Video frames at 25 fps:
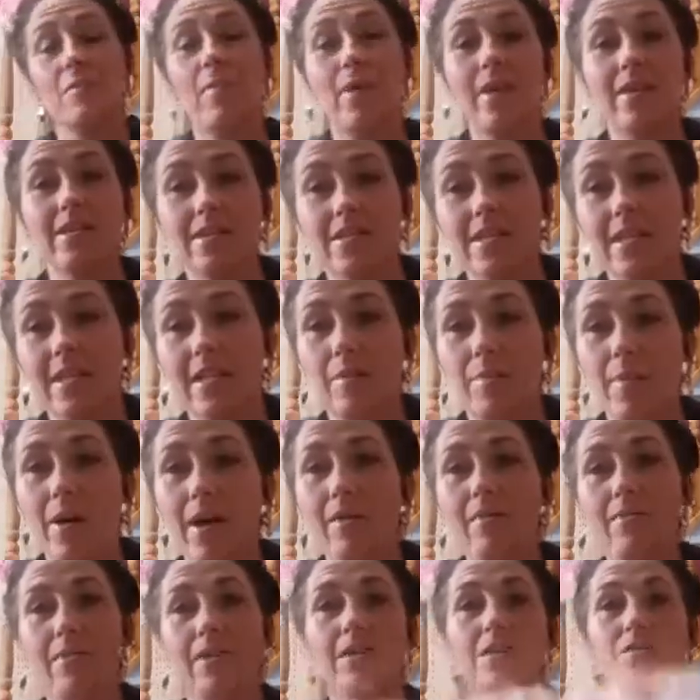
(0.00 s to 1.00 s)
the best thing
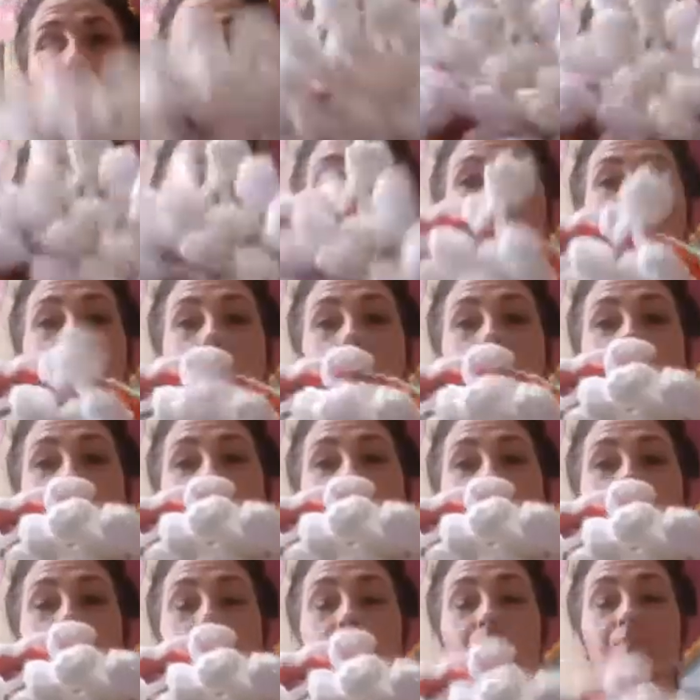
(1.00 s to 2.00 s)
about this was
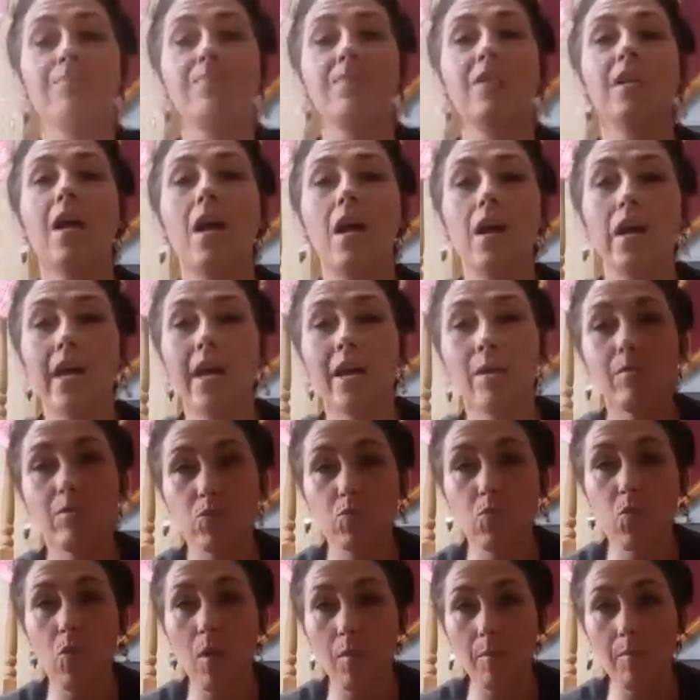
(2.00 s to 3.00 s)
it was
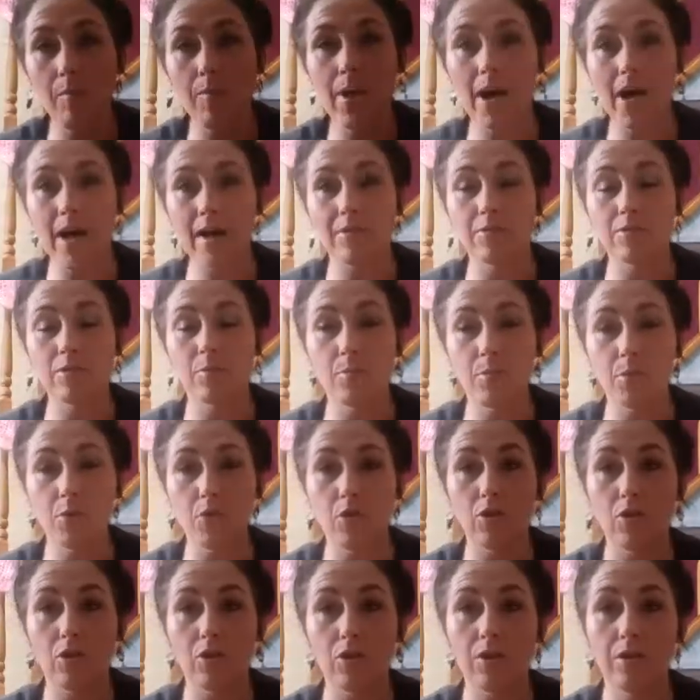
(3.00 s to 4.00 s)
£1 a
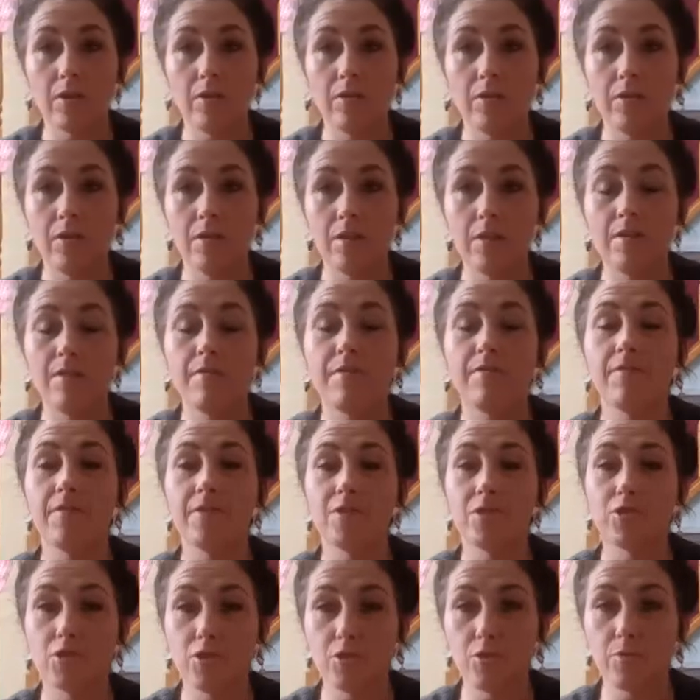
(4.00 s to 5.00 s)
ball, a
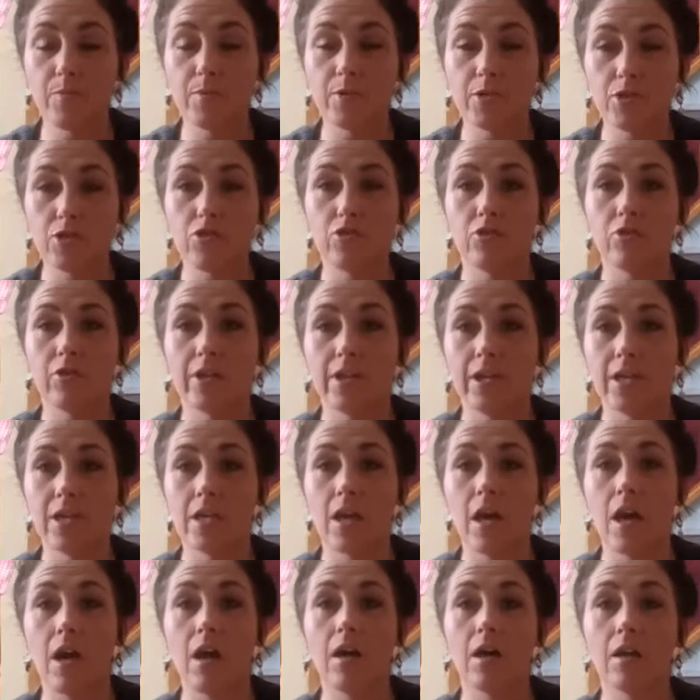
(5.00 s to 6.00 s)
super chunky
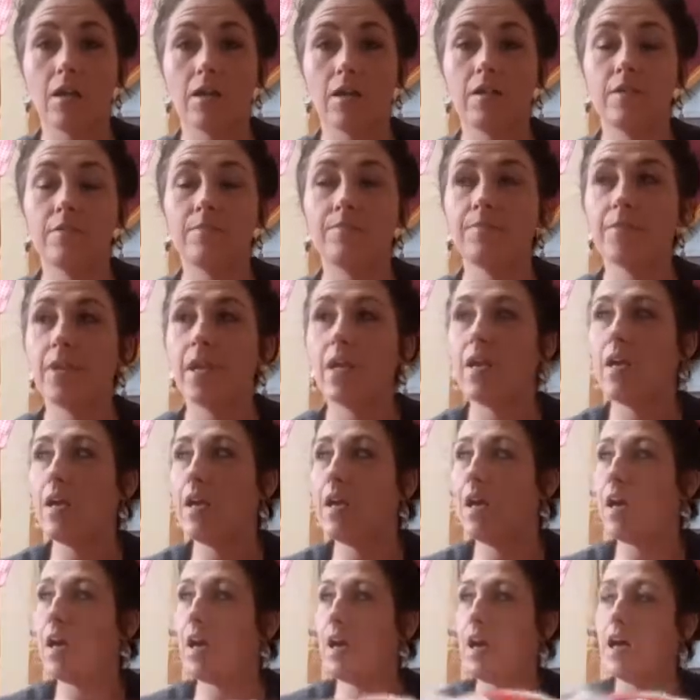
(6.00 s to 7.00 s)
yarn.
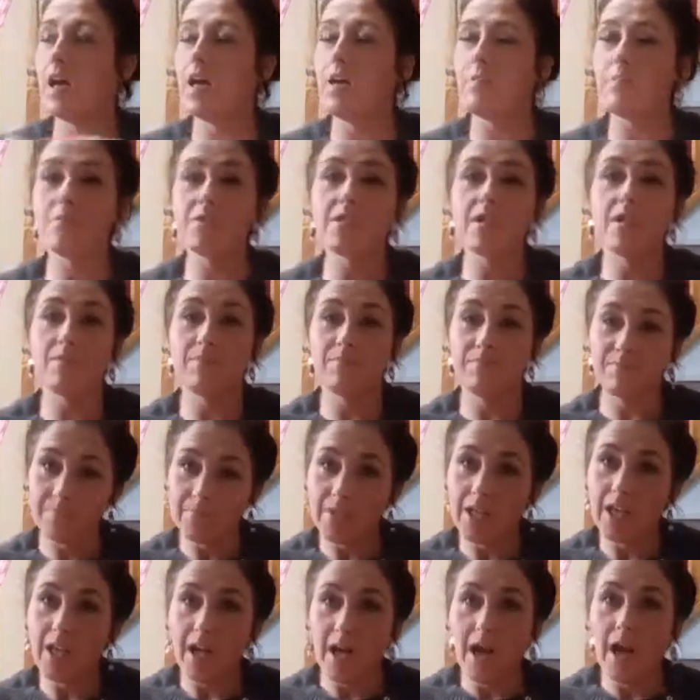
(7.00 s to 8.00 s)
So
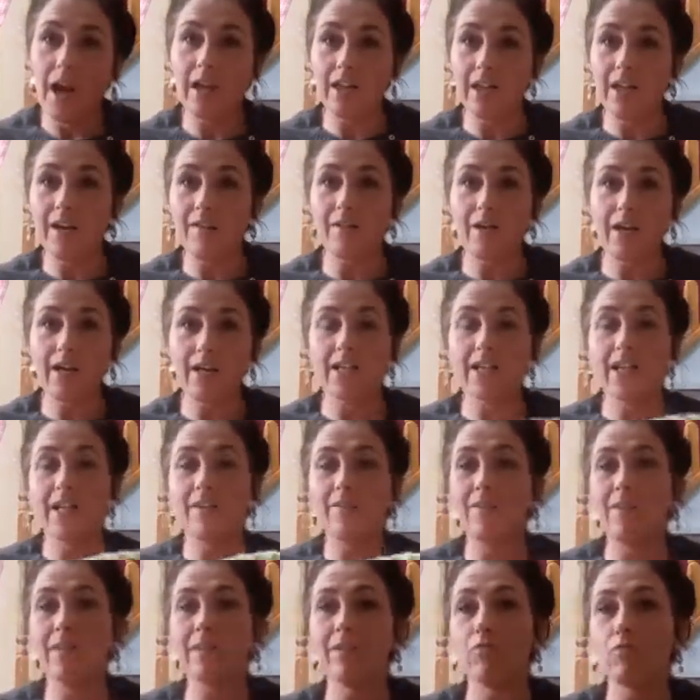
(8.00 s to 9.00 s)
I can
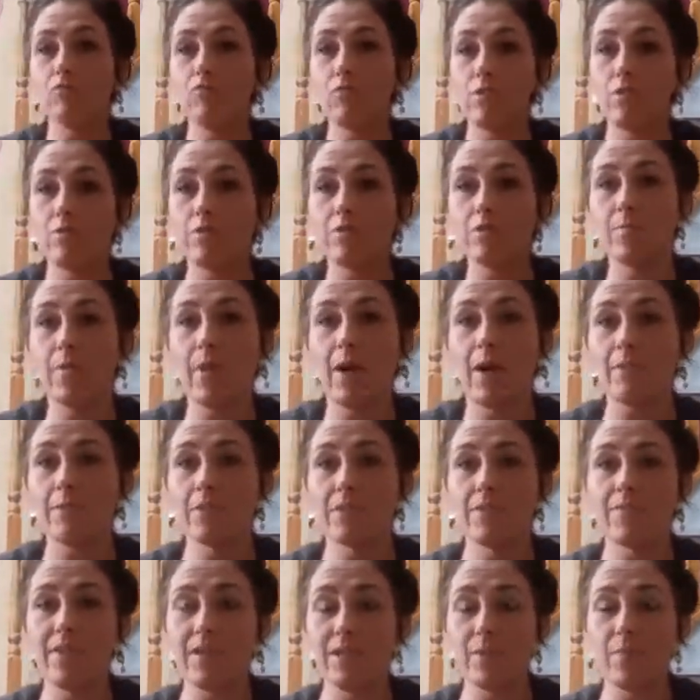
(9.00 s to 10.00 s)
have a little root
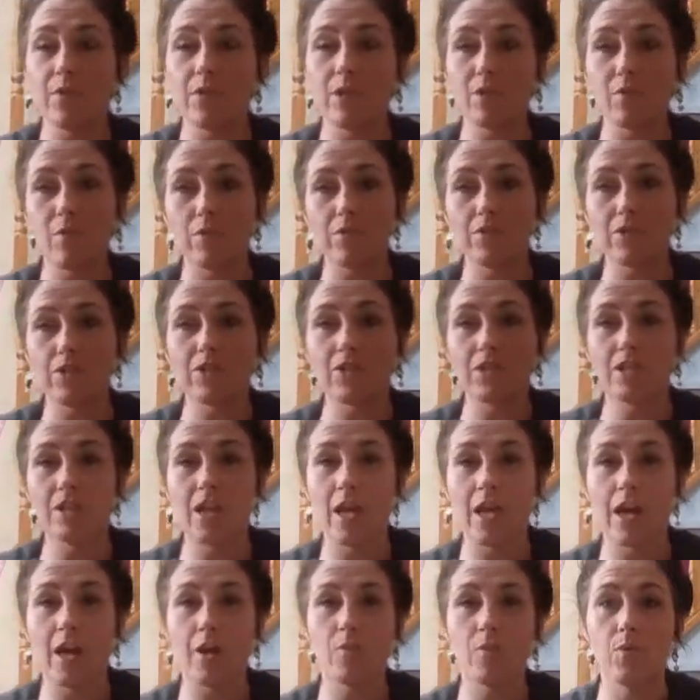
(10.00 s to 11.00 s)
about if anybody wants to
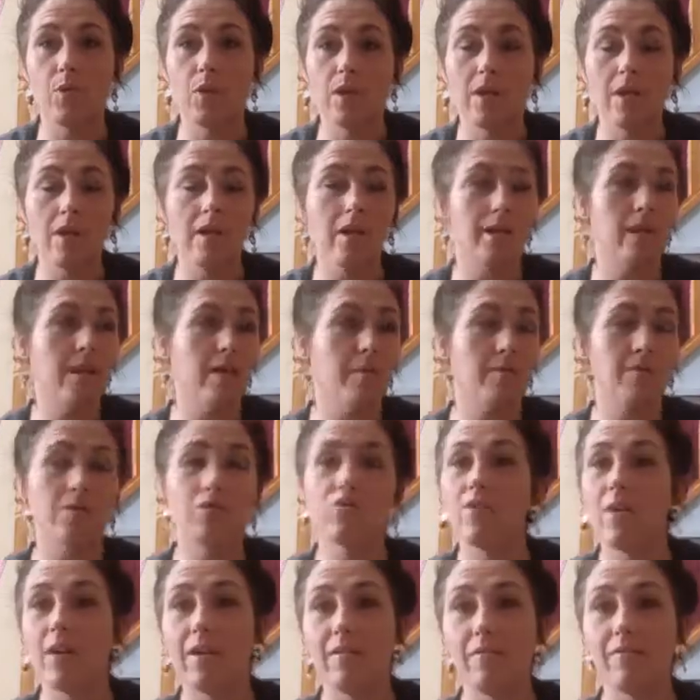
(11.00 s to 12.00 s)
know, and
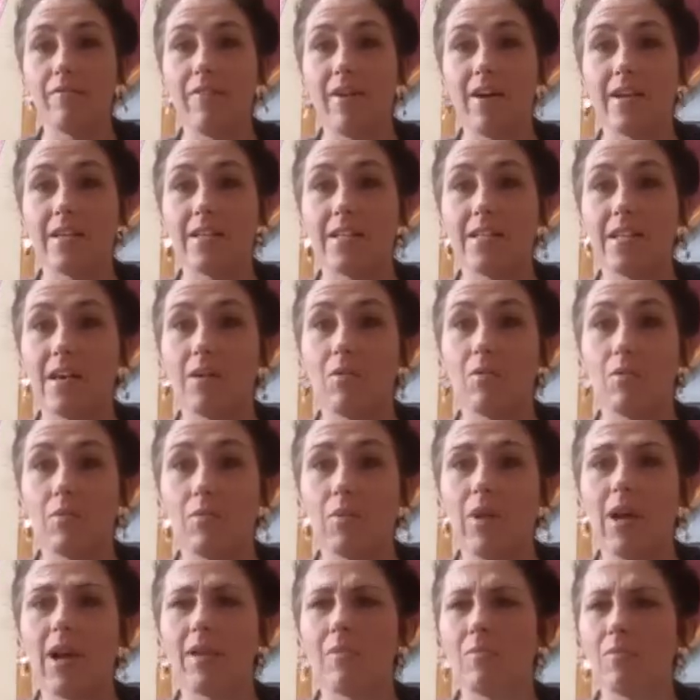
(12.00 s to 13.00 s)
try and find out
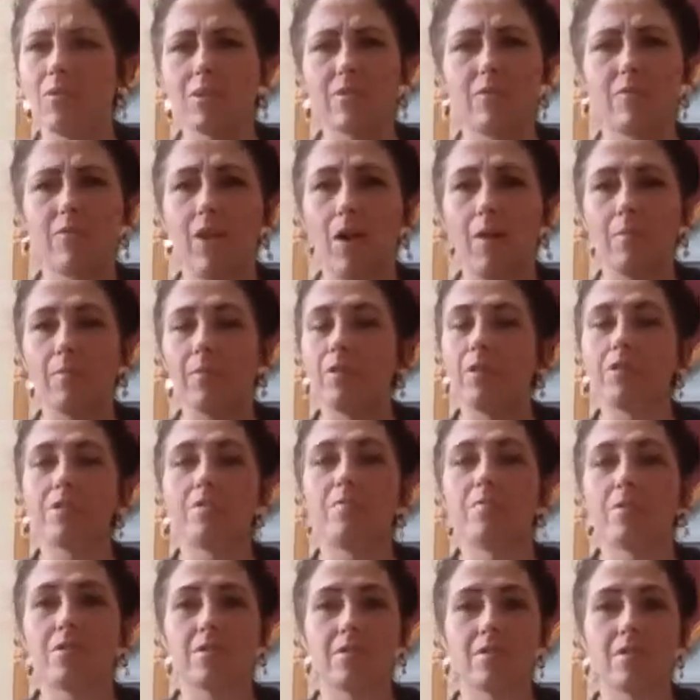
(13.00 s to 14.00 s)
where it was from, because
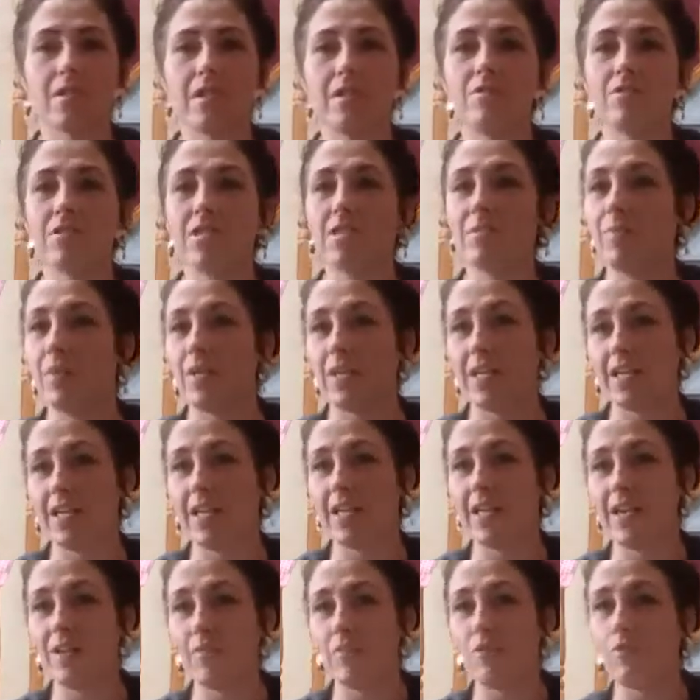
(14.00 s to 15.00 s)
it's been a
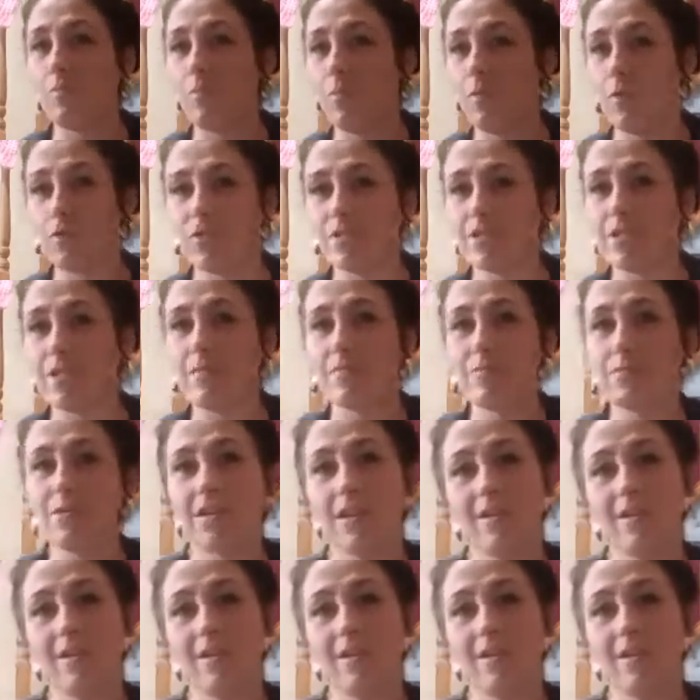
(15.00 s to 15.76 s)
year or more, so